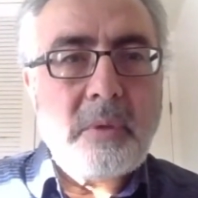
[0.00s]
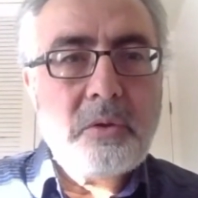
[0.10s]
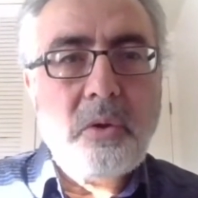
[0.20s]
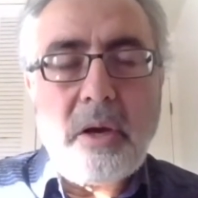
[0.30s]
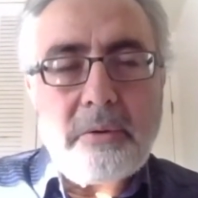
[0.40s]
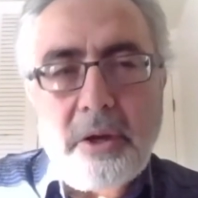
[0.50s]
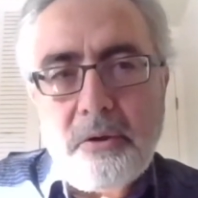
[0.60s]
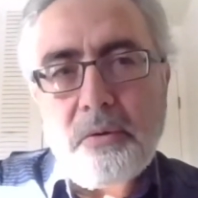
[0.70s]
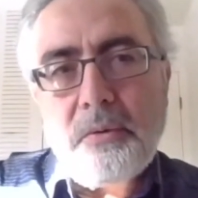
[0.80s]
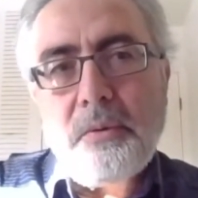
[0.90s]
So how
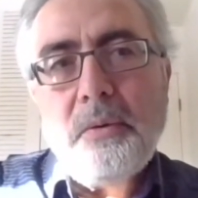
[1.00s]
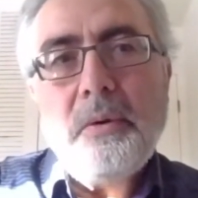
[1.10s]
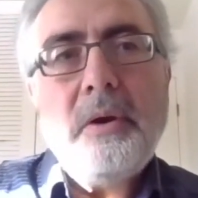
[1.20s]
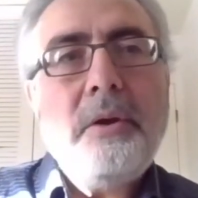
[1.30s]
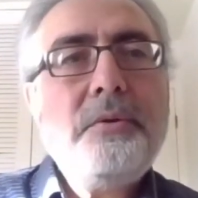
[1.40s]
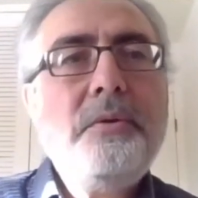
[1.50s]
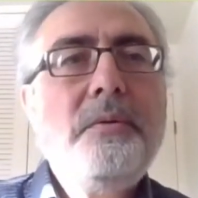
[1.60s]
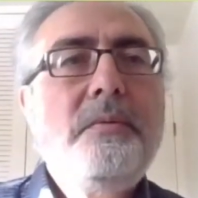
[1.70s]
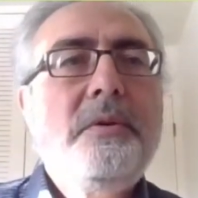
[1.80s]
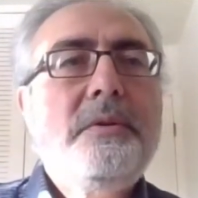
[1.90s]
can you
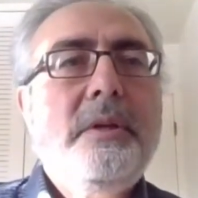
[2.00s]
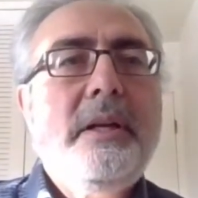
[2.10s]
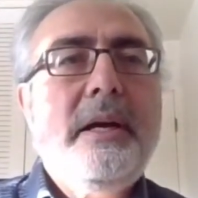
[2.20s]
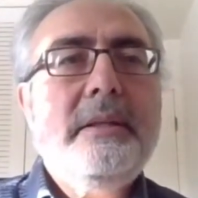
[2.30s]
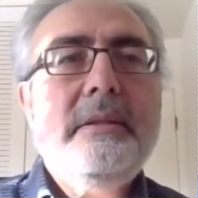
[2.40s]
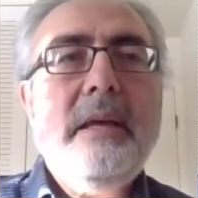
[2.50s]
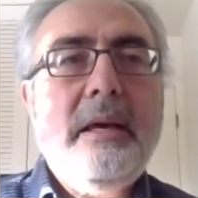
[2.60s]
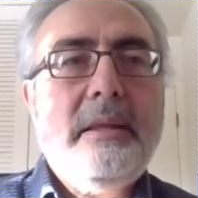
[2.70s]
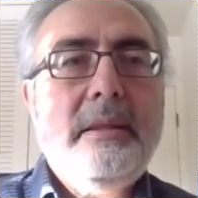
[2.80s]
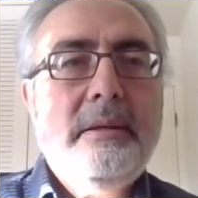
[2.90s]
universalize
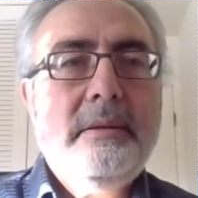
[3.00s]
that?